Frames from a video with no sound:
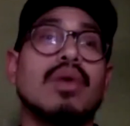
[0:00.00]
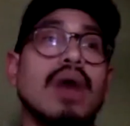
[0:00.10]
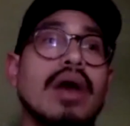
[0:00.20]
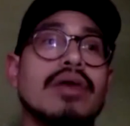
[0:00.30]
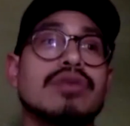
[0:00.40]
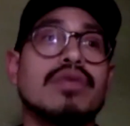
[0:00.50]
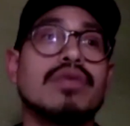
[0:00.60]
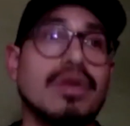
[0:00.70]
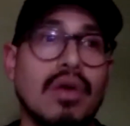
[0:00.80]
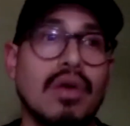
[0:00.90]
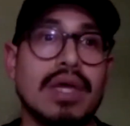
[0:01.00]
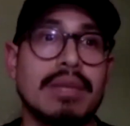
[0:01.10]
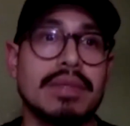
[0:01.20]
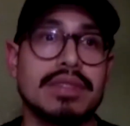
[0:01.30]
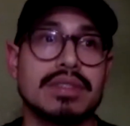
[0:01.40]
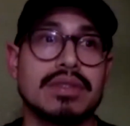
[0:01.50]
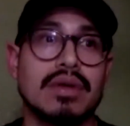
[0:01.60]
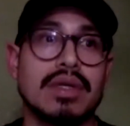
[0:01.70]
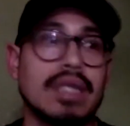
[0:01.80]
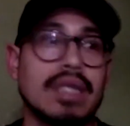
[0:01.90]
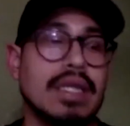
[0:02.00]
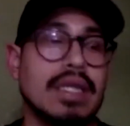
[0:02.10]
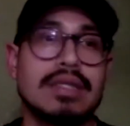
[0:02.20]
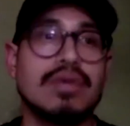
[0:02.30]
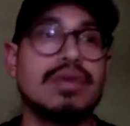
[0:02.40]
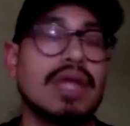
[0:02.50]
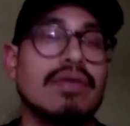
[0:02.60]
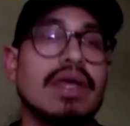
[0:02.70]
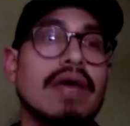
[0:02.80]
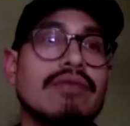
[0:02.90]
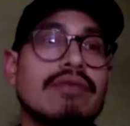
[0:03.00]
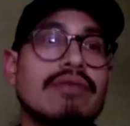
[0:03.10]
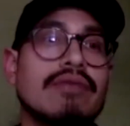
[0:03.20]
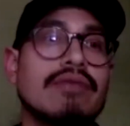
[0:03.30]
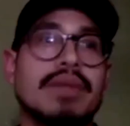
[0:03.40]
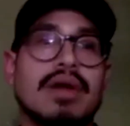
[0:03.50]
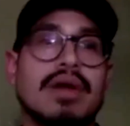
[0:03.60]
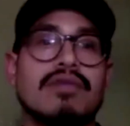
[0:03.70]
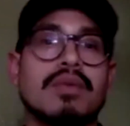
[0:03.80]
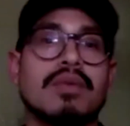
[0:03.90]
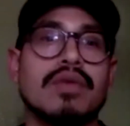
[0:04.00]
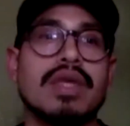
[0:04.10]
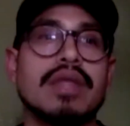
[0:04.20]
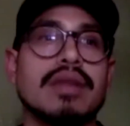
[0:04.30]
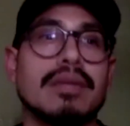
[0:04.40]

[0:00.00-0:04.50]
you to read your own images, so you definitely have to be comfortable reading them.